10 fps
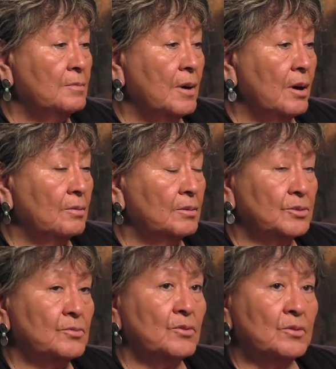but I
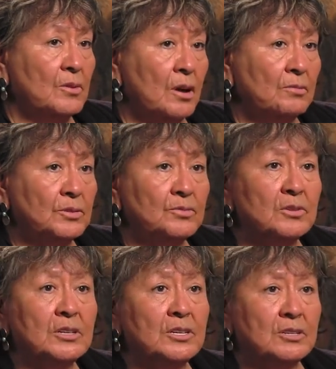was going. I was
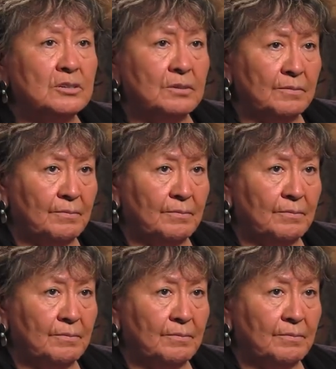willing to.